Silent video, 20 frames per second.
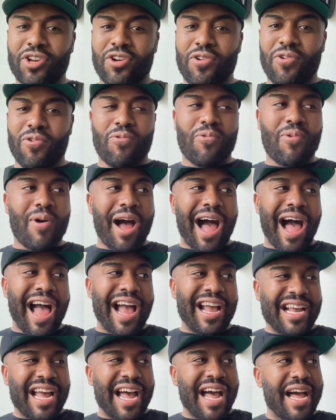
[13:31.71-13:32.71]
So
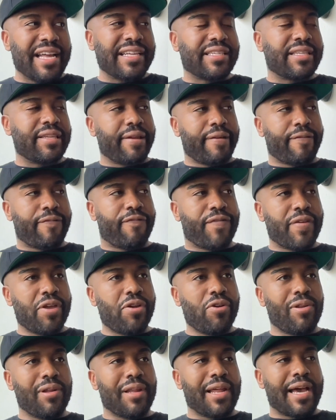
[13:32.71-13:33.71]
I constantly
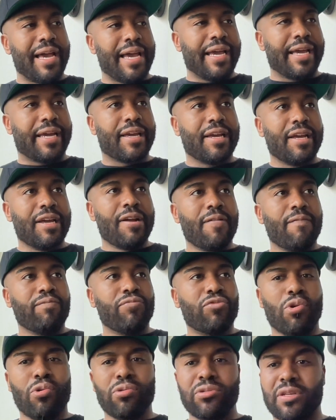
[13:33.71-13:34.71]
feel like
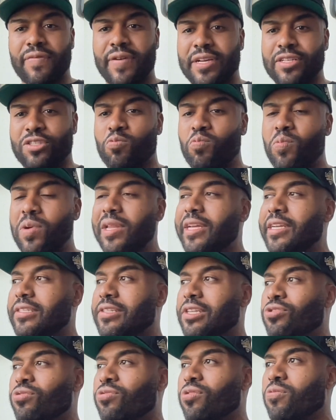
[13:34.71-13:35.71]
those of us willing
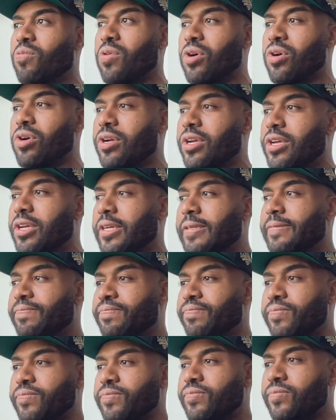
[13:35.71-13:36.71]
to do the work.
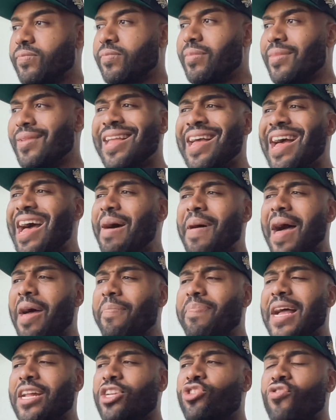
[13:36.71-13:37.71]
I'm
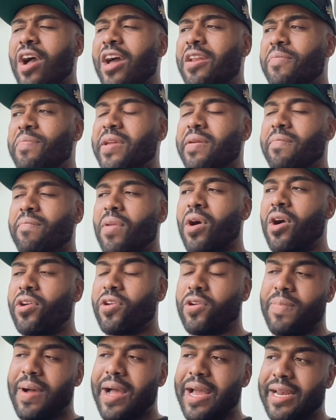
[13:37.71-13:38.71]
not trying to be a
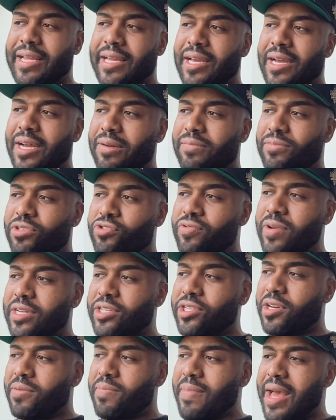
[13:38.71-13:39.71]
martyr by any
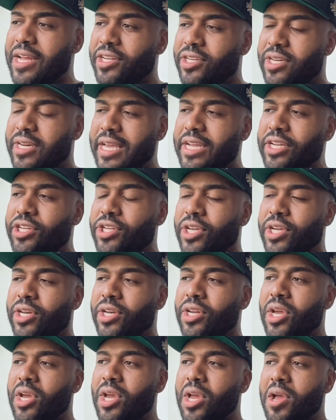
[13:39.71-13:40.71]
stretch of the
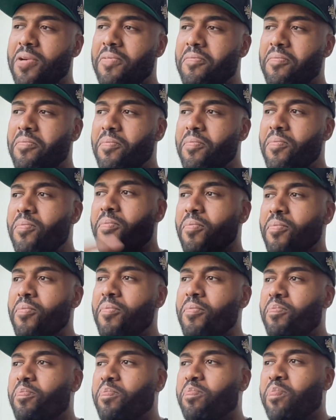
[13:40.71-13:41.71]
imagination,
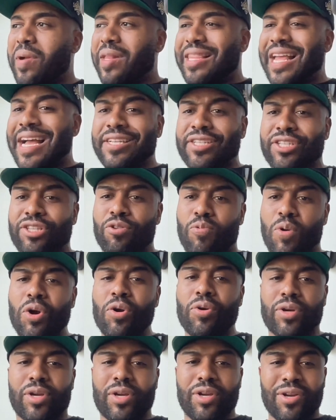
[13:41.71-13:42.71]
but that's the
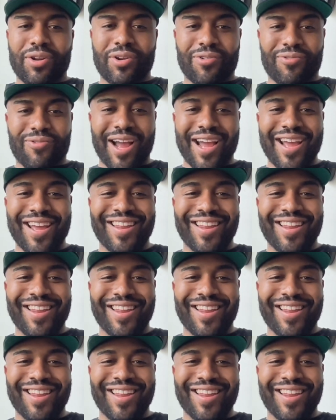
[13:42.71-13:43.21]
work, right?